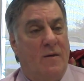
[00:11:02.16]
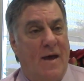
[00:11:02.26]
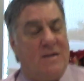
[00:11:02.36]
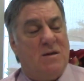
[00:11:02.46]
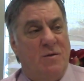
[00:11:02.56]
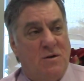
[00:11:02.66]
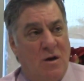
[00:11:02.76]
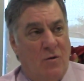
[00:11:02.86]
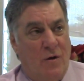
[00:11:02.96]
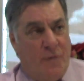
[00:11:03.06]
That's a
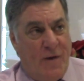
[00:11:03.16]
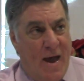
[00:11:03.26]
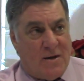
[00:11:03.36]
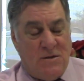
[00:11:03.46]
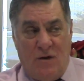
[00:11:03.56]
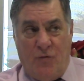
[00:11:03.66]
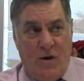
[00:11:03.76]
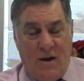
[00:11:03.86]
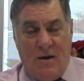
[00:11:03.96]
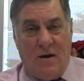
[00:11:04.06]
material fact. And if
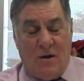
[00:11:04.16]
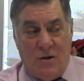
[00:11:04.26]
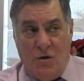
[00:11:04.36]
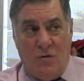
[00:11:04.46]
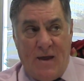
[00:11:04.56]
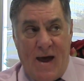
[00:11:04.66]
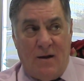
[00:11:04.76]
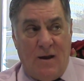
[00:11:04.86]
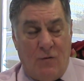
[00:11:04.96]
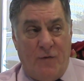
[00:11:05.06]
we didn't include
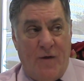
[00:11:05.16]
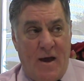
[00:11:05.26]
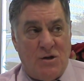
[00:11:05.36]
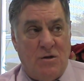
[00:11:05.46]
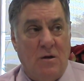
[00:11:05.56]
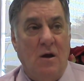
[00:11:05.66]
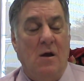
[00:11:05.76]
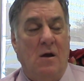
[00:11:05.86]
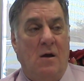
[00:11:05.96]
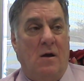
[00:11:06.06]
that liquefaction
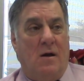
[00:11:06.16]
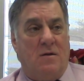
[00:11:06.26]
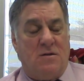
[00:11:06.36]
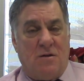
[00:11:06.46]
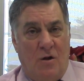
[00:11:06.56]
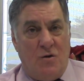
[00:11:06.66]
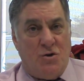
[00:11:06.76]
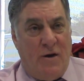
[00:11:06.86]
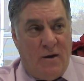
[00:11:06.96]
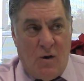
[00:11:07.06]

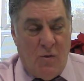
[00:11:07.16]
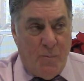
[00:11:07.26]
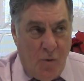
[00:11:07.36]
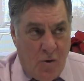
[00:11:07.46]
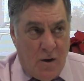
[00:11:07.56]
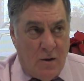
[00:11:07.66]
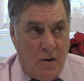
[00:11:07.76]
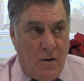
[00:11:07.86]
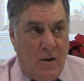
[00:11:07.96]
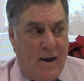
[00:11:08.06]
disclosure in our
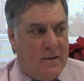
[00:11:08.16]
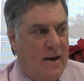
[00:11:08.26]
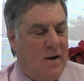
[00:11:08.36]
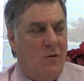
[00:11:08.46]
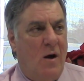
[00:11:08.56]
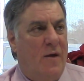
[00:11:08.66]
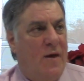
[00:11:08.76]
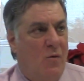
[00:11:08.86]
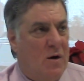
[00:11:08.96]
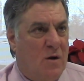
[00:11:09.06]
report, and later on
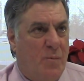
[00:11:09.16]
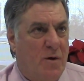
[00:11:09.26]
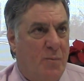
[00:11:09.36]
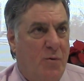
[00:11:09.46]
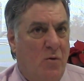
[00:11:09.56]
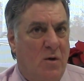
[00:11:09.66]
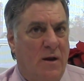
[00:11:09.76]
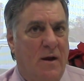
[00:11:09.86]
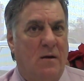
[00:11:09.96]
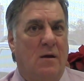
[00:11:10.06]
they wanted to put a
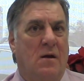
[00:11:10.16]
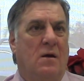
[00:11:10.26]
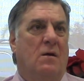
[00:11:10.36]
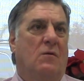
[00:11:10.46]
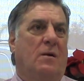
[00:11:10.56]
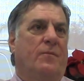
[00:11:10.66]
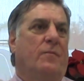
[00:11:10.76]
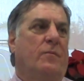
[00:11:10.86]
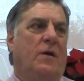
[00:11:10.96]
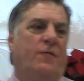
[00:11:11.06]
pool in,
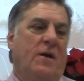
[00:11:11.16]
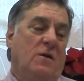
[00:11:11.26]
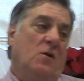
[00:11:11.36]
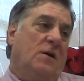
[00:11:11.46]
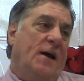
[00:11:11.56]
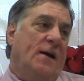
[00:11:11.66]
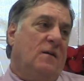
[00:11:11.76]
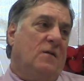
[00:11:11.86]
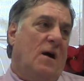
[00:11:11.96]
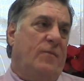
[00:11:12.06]
well, if they'd known it ahead
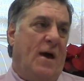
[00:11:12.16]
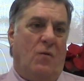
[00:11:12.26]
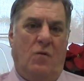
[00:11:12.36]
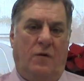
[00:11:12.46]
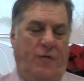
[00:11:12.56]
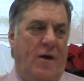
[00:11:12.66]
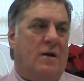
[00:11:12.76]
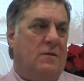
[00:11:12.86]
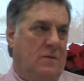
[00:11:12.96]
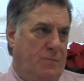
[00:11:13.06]
of time, that would
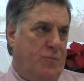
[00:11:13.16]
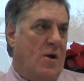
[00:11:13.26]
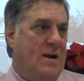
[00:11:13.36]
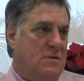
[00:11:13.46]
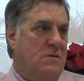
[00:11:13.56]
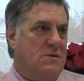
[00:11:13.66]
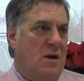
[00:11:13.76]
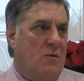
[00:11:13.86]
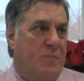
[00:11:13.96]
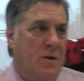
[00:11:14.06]
affect the price or
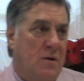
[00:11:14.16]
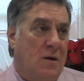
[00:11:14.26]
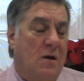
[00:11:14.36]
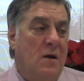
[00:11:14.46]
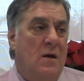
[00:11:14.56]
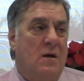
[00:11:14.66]
desirability.